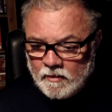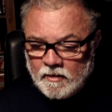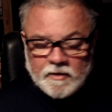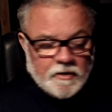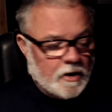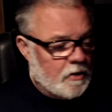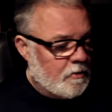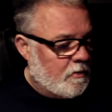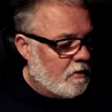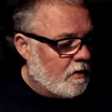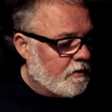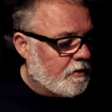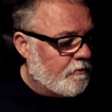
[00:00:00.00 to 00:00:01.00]
No,
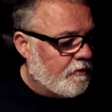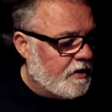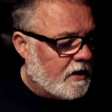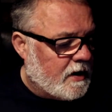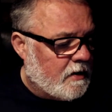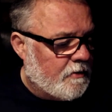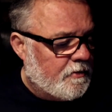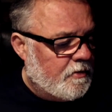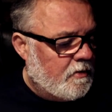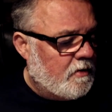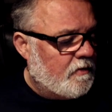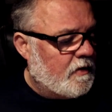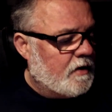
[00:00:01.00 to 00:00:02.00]
I'm going to read it out.
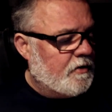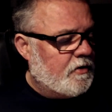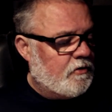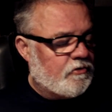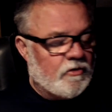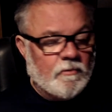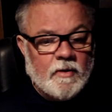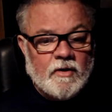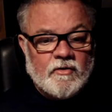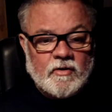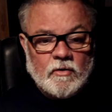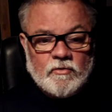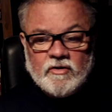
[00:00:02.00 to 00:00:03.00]
And so me and
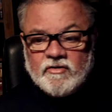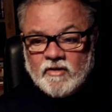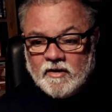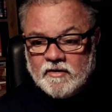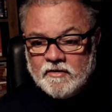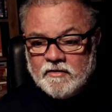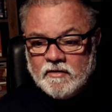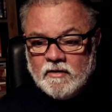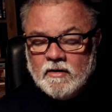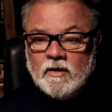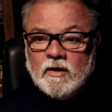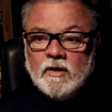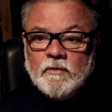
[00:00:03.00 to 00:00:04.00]
Sol decided
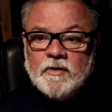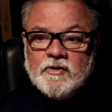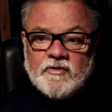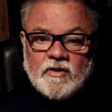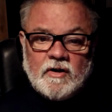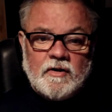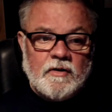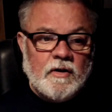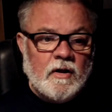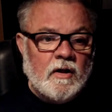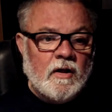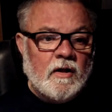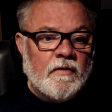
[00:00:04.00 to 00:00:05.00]

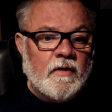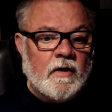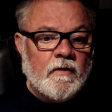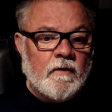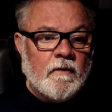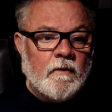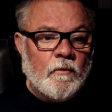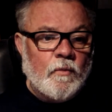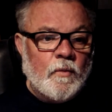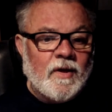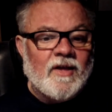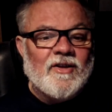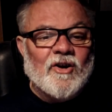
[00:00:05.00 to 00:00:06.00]
that
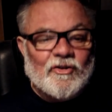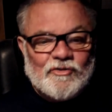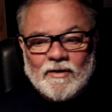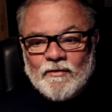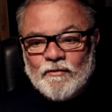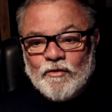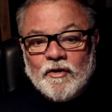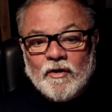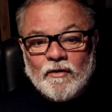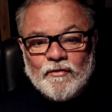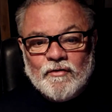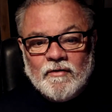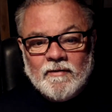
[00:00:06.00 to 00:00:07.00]
we got to have a runoff,
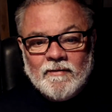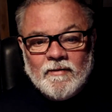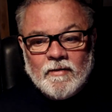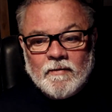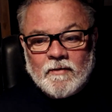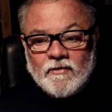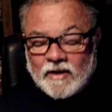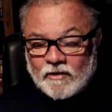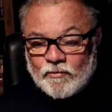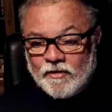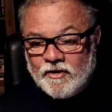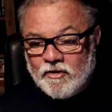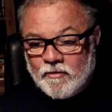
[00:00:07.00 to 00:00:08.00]
because that's what
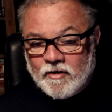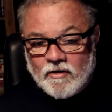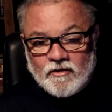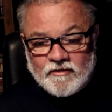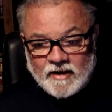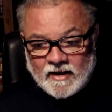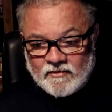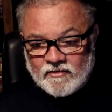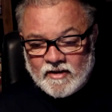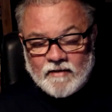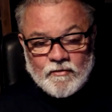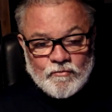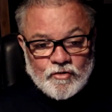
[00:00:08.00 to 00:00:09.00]
they do in a lot of tests. They
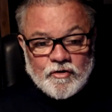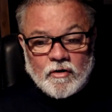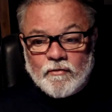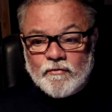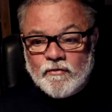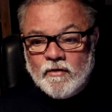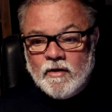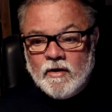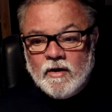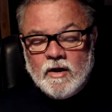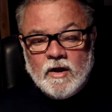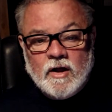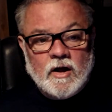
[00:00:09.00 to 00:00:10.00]
have a runoff
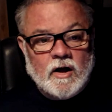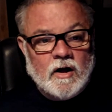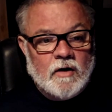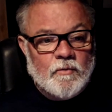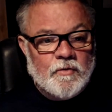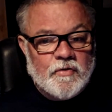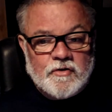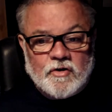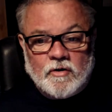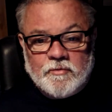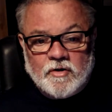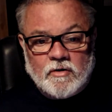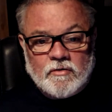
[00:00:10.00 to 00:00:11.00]
with the
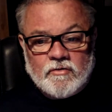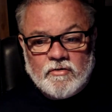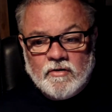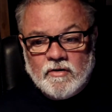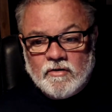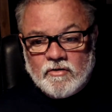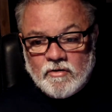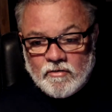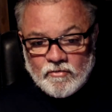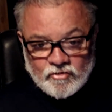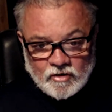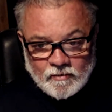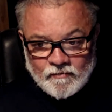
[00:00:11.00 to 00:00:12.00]
top dogs, to
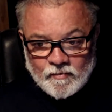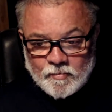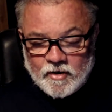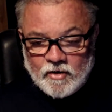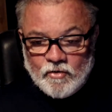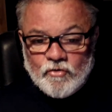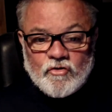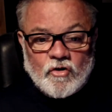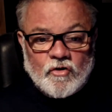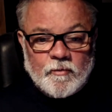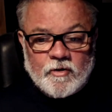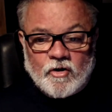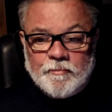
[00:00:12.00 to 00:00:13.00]
show everybody who's got
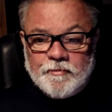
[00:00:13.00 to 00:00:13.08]
the top